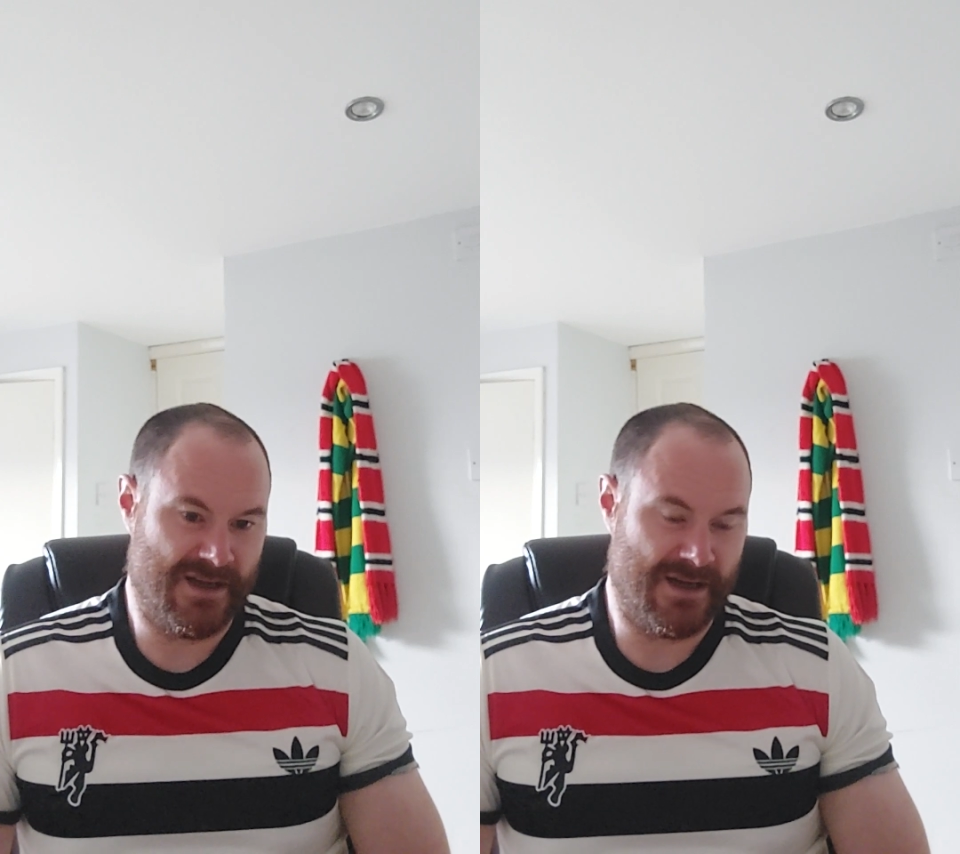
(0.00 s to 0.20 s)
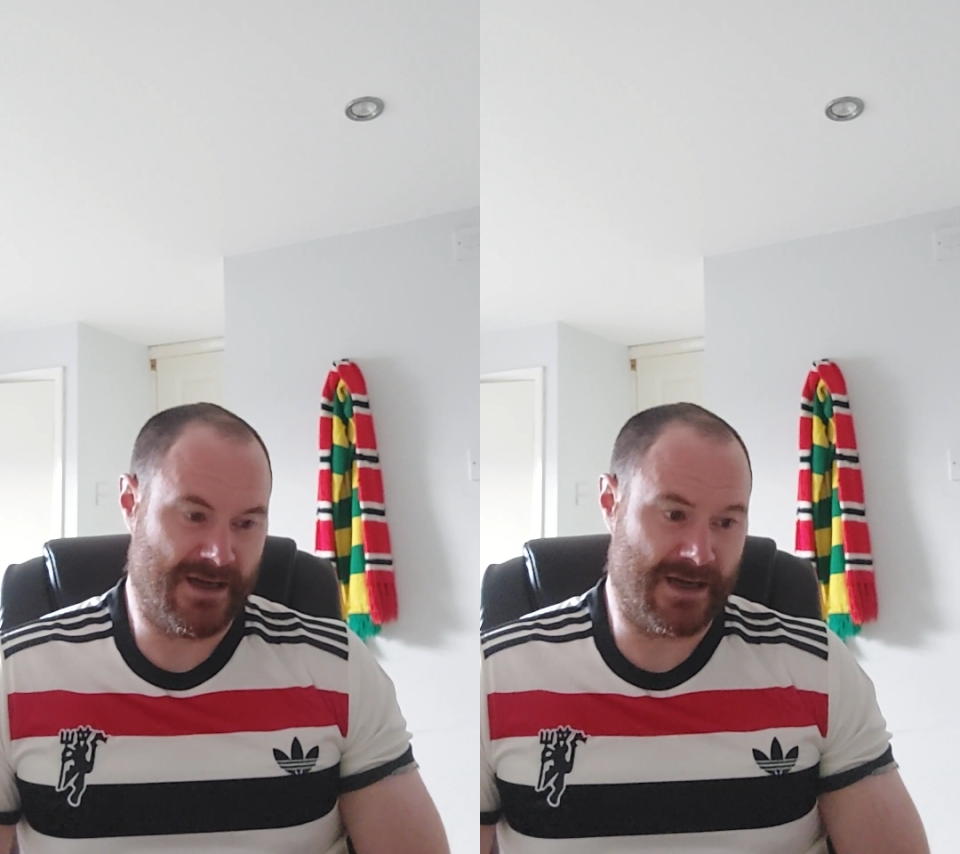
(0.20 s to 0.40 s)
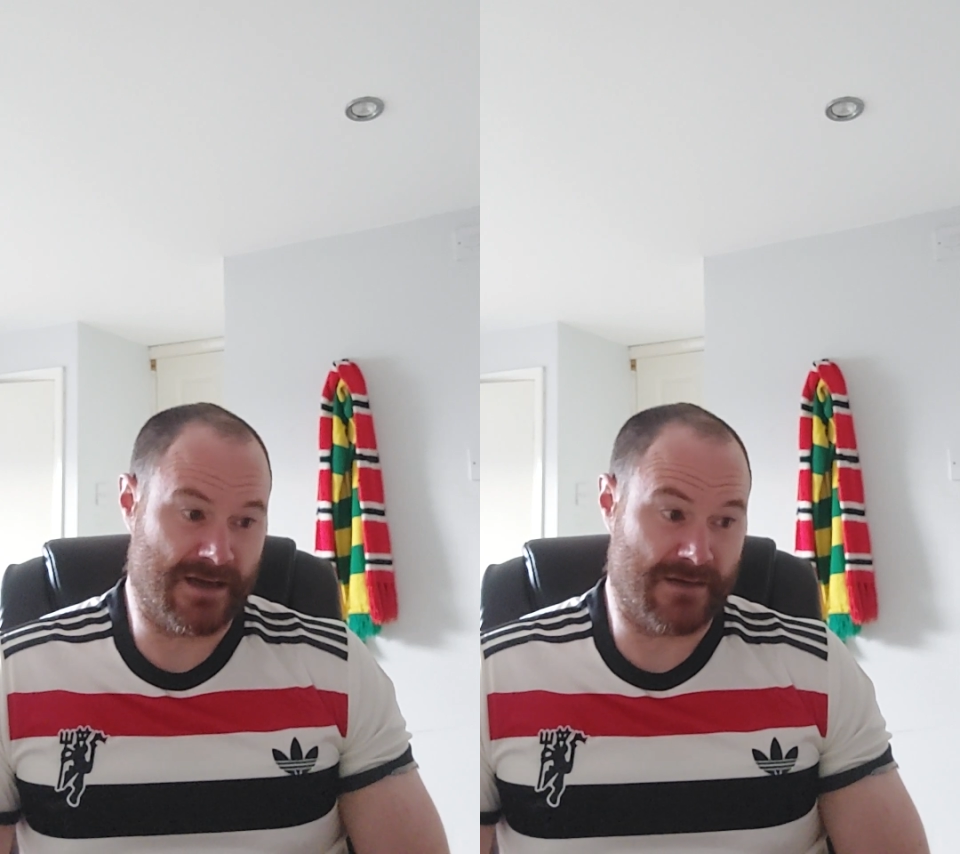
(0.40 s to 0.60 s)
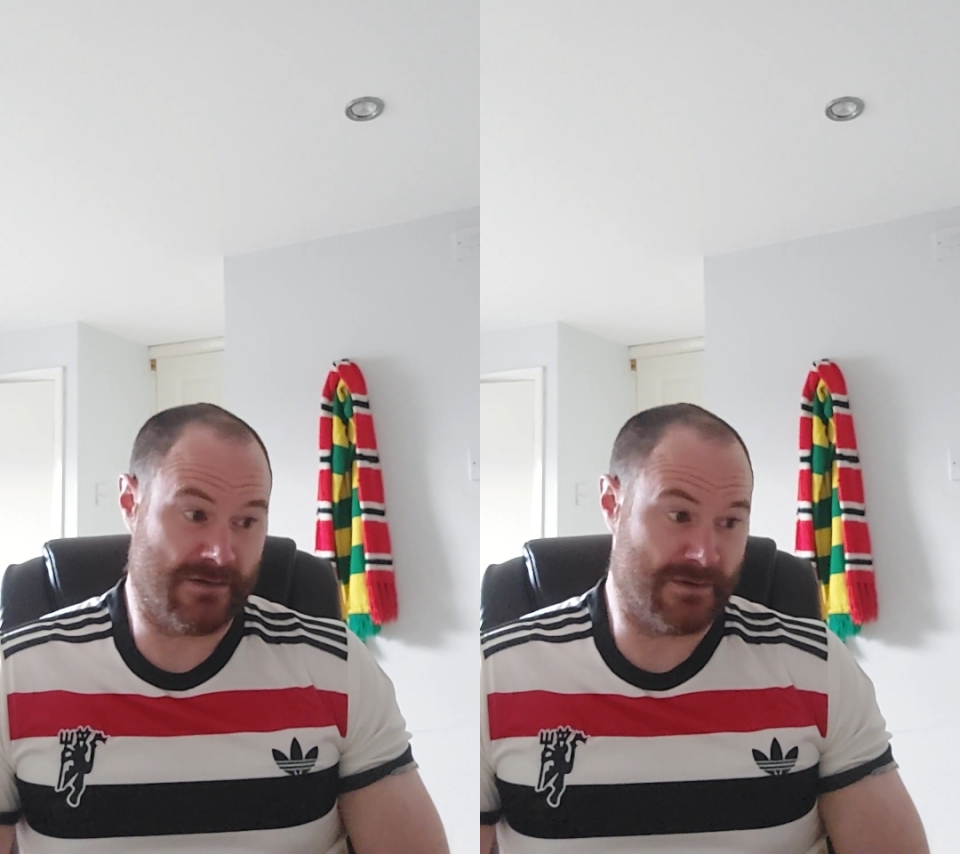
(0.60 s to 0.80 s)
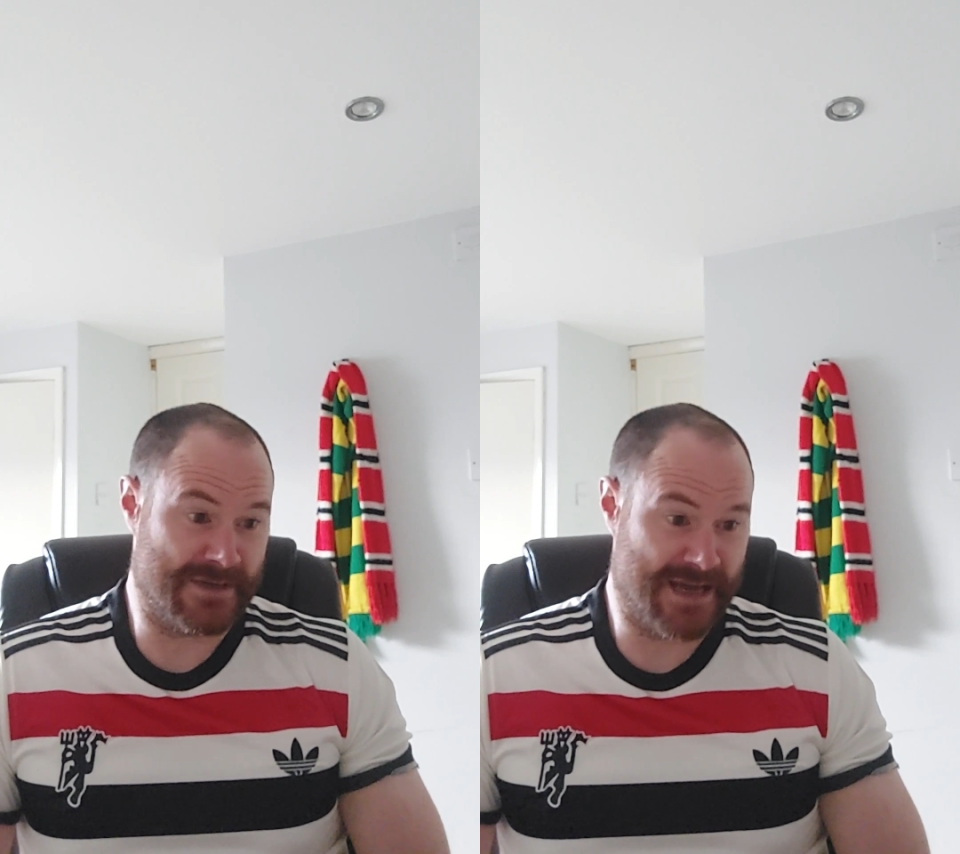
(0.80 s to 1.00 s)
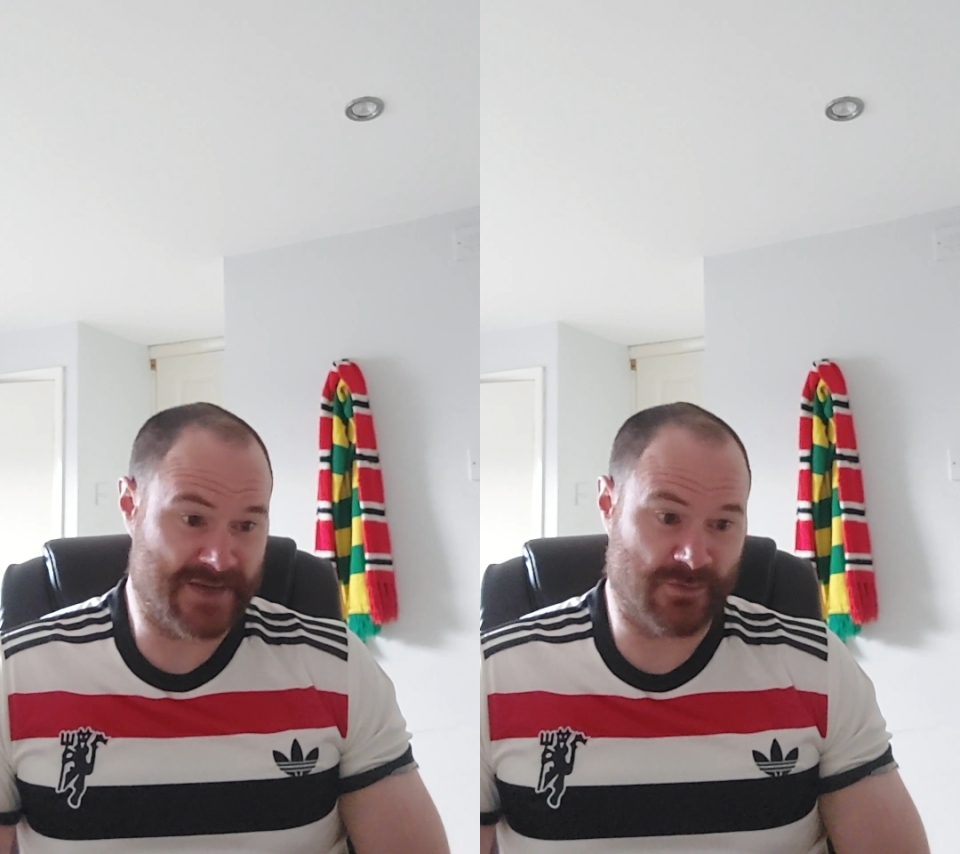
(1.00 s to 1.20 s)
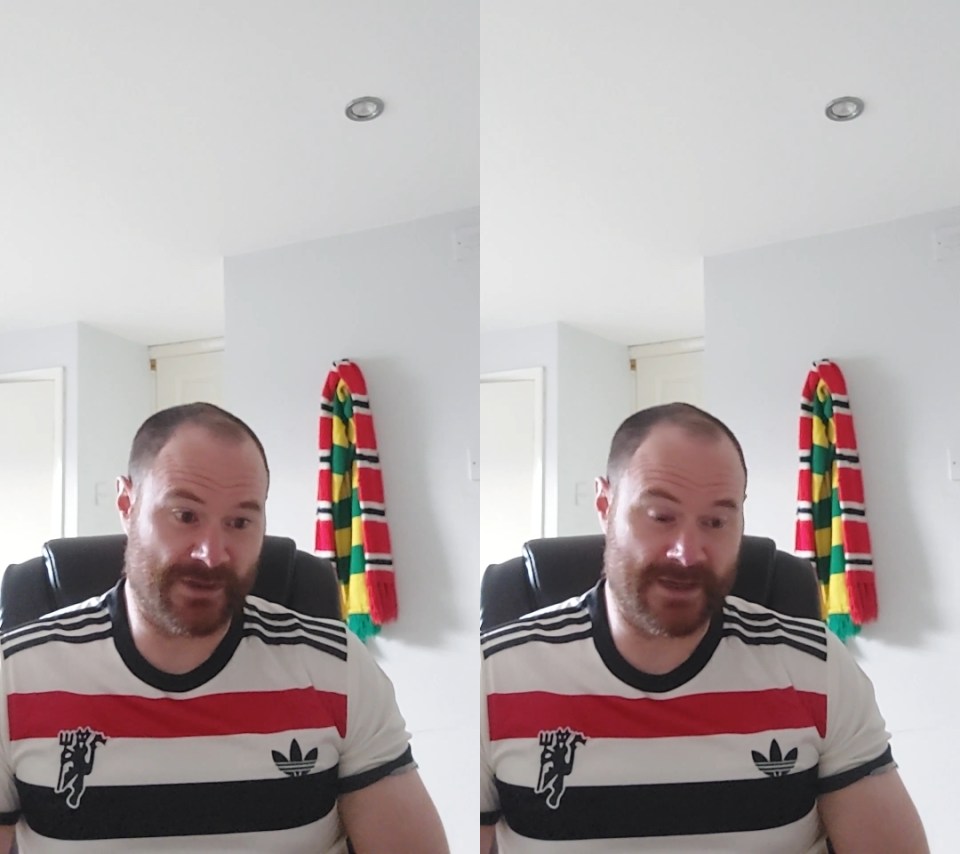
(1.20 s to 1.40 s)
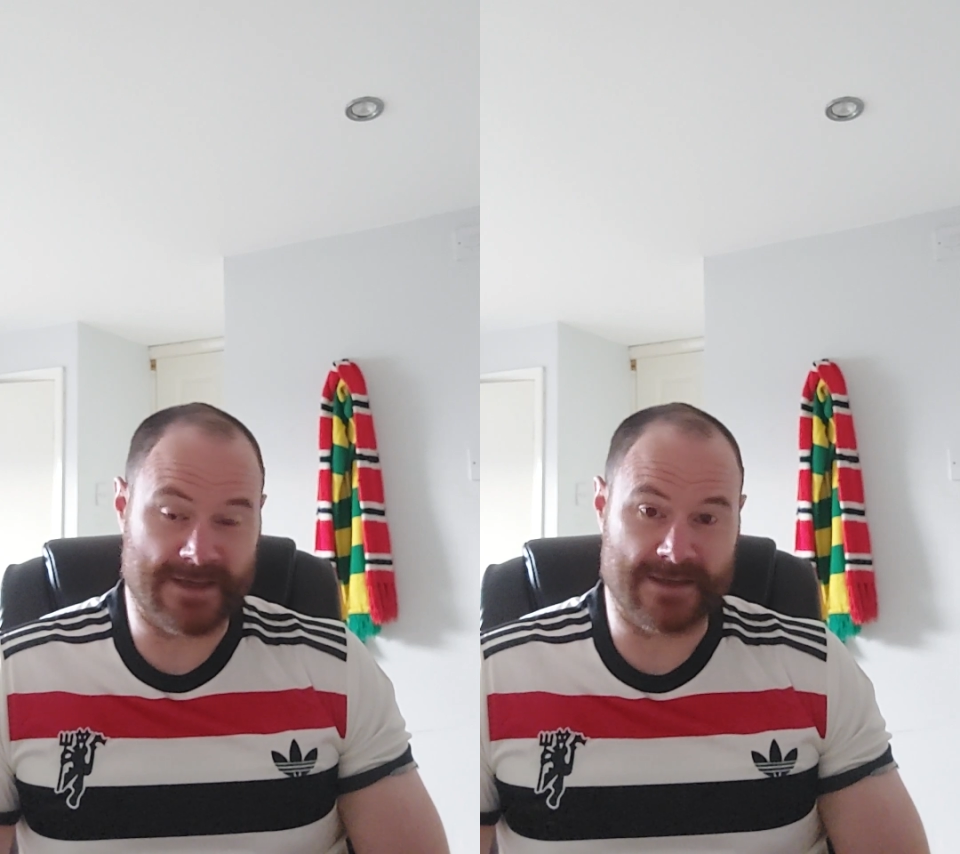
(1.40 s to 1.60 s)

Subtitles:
I thought we desperately needed a